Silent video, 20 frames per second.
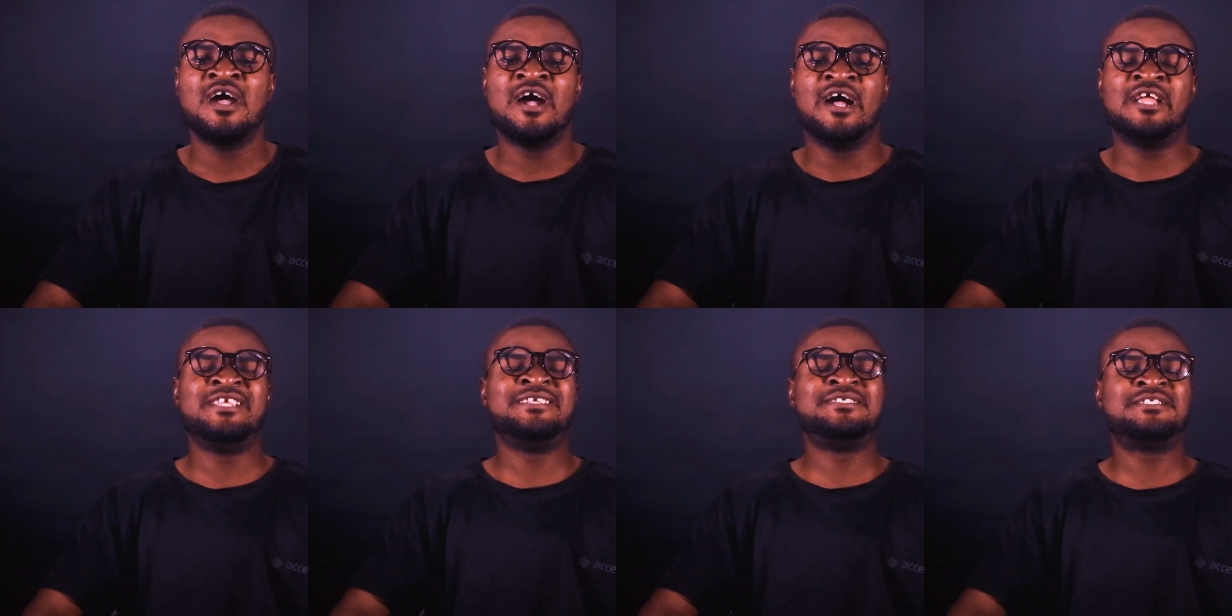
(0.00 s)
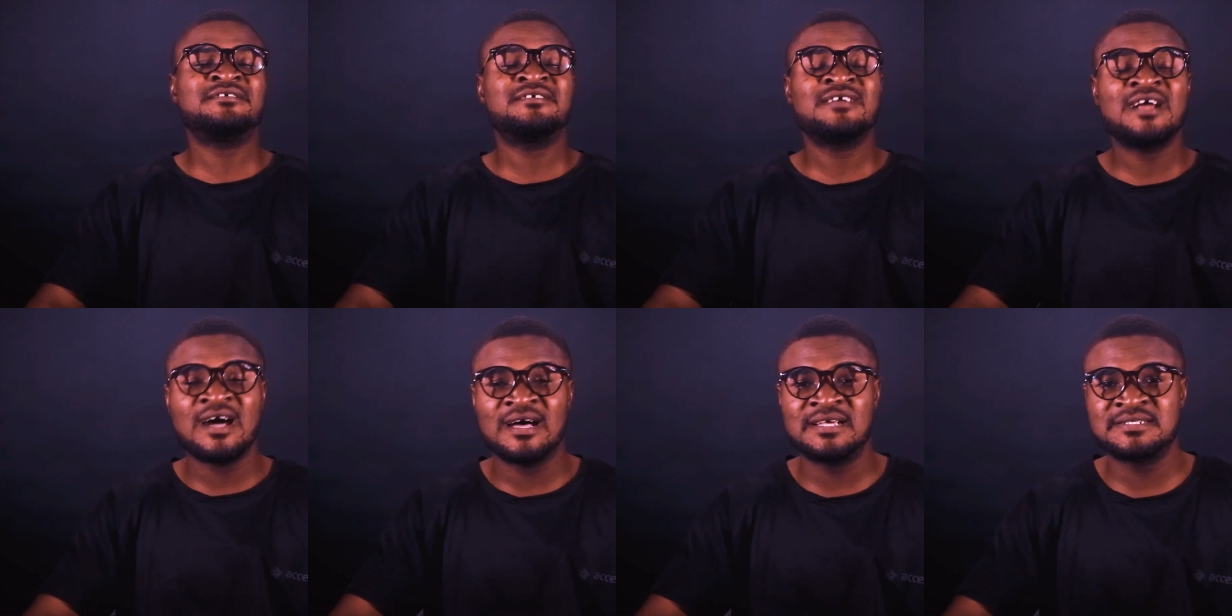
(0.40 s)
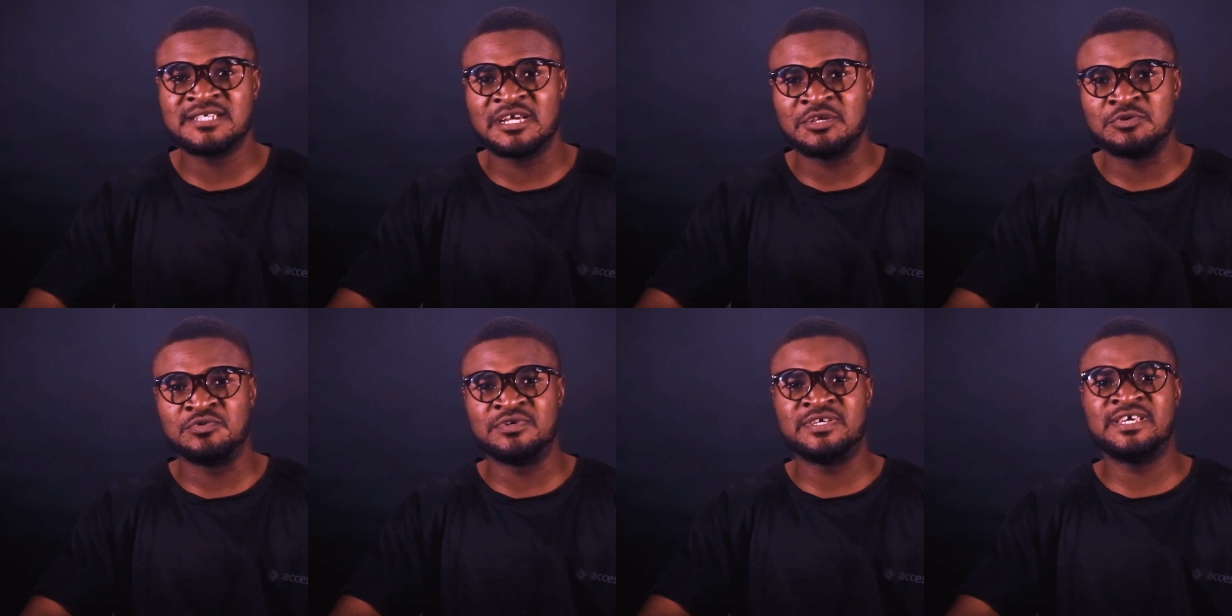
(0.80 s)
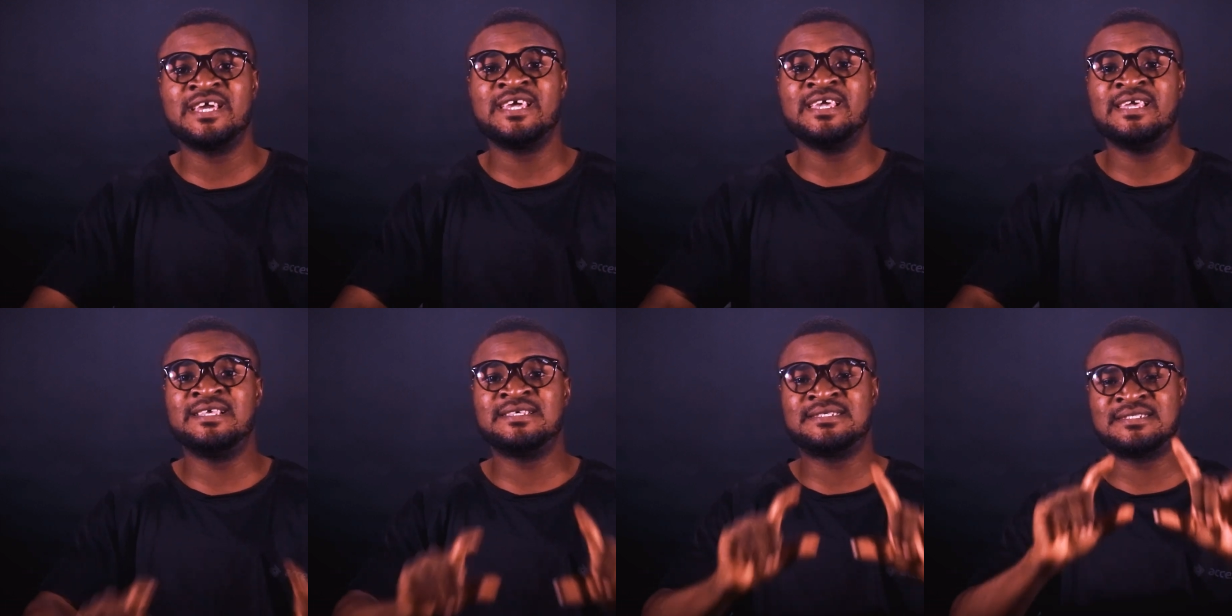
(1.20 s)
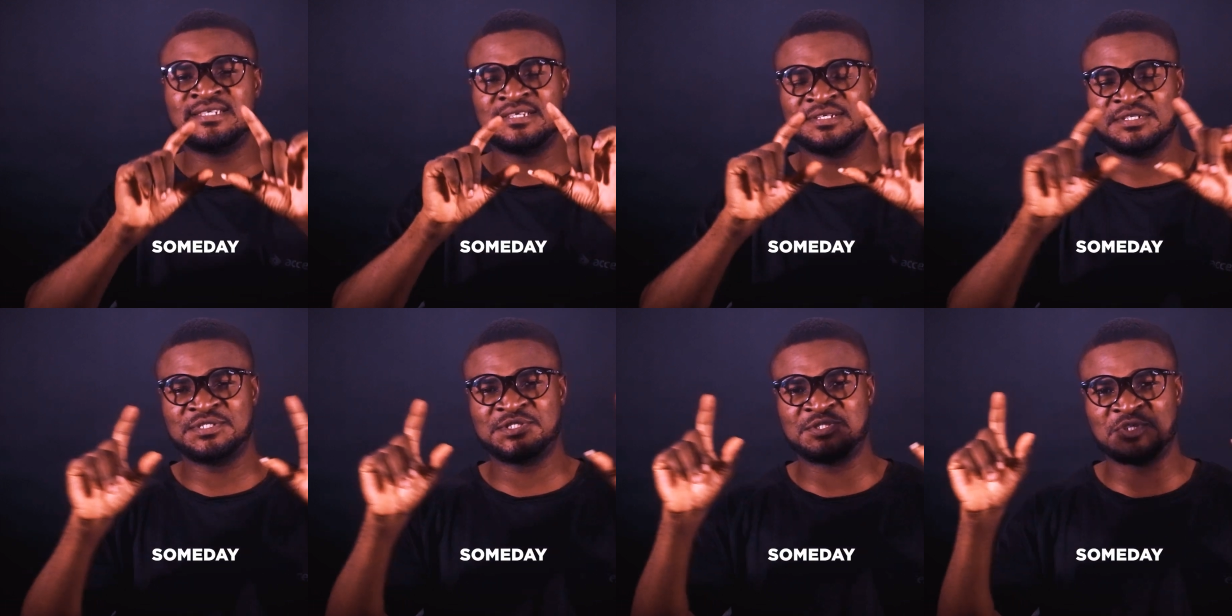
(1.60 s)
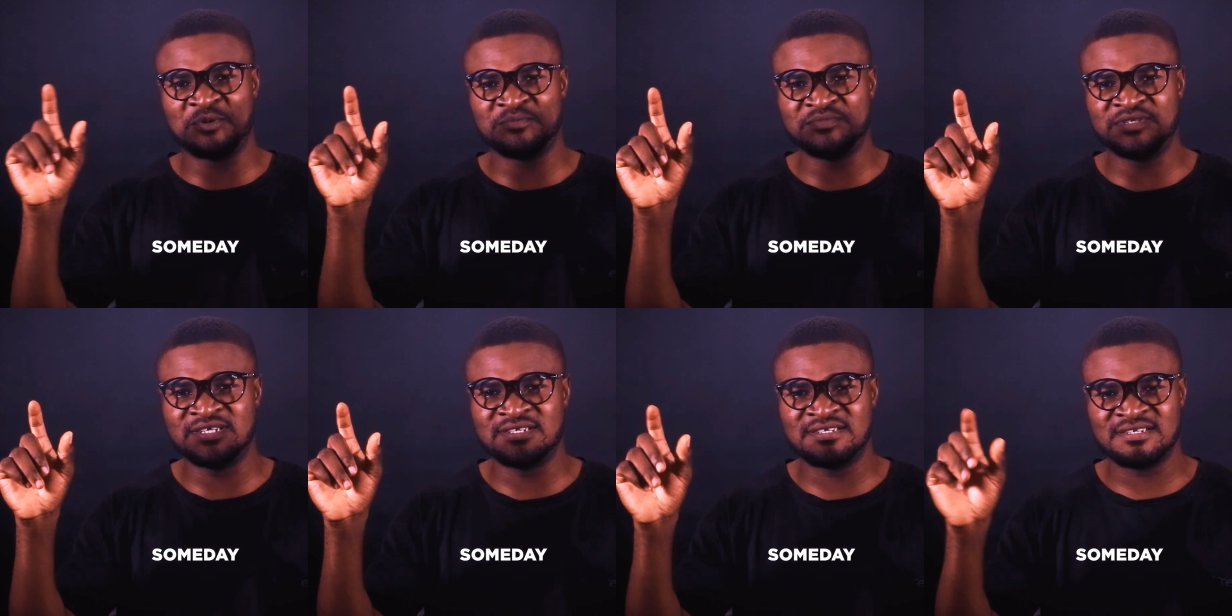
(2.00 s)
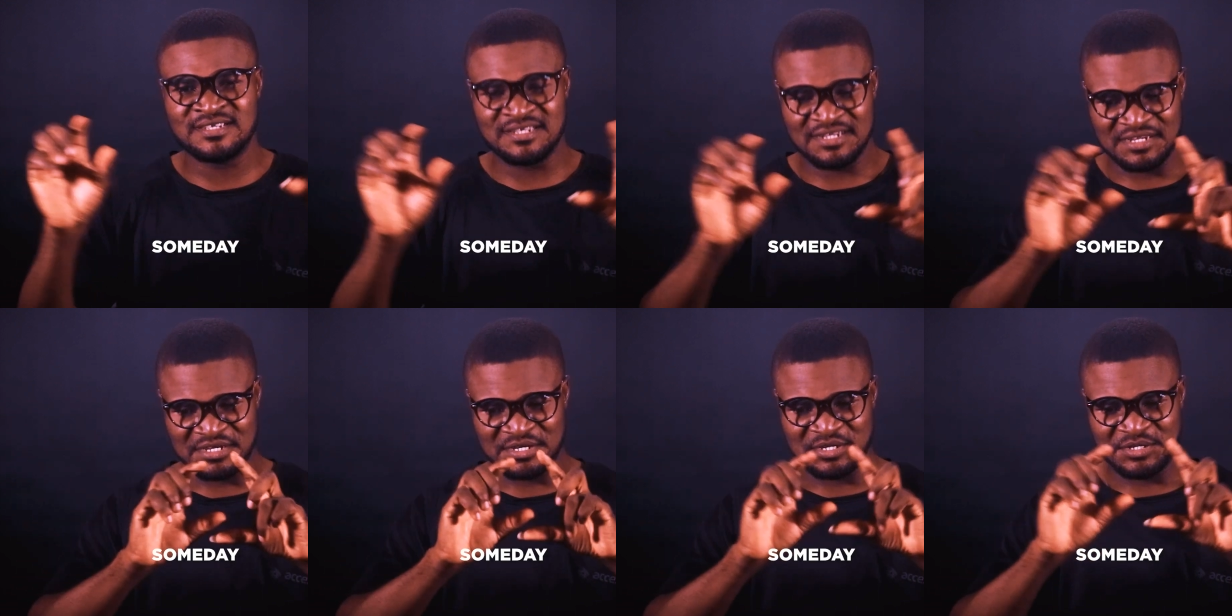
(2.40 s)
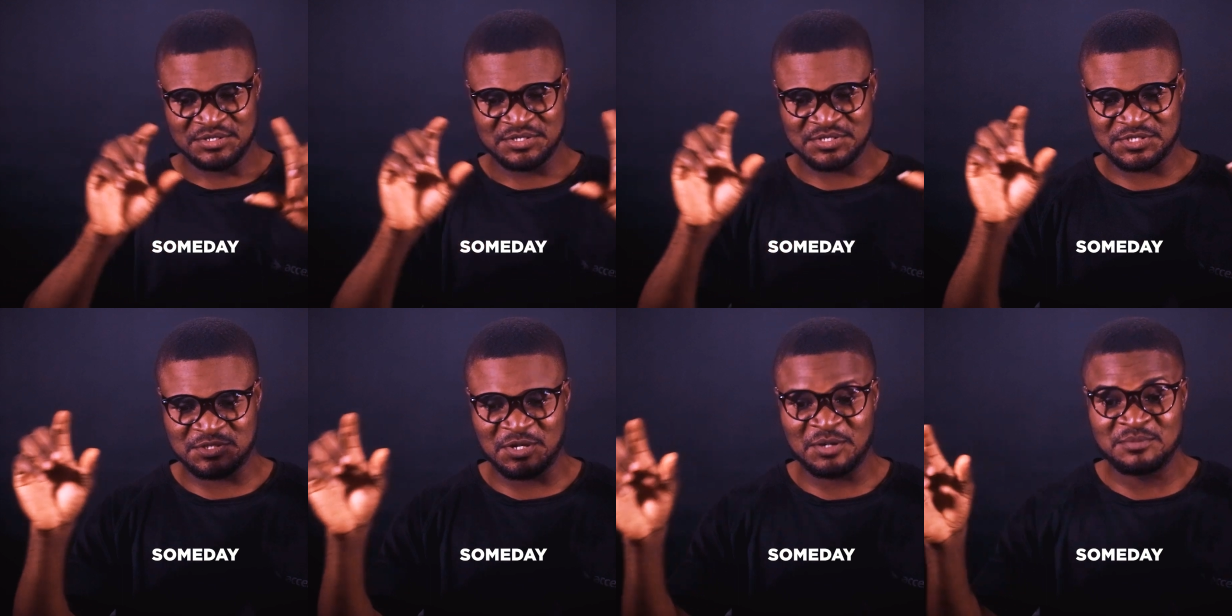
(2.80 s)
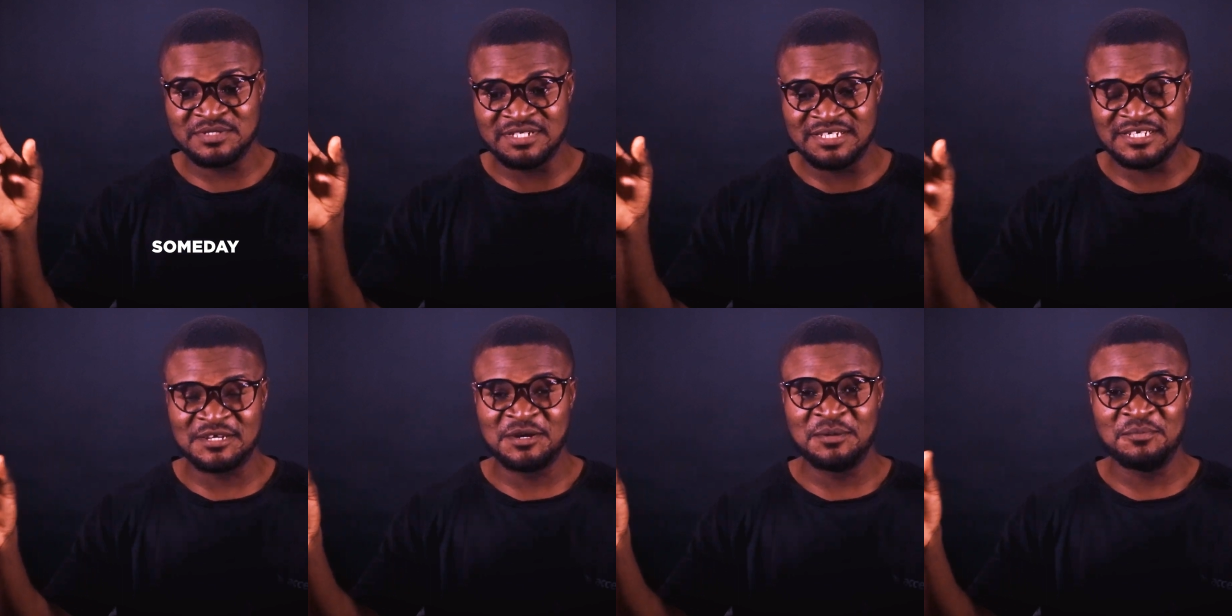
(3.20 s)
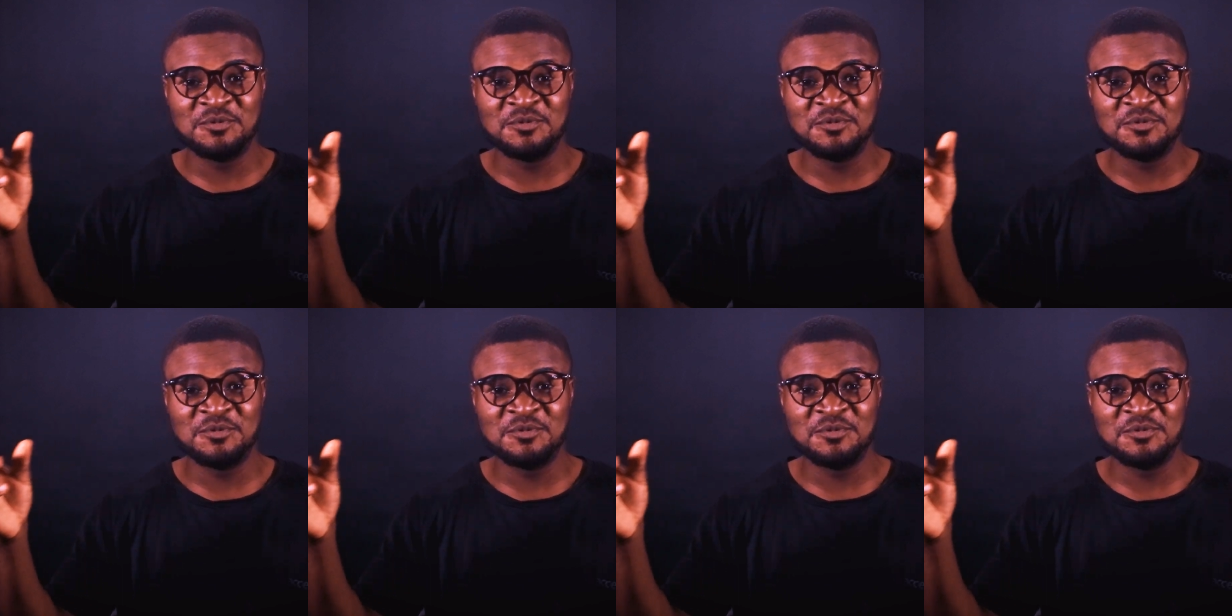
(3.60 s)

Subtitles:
and the general answer you hear is someday. Someday.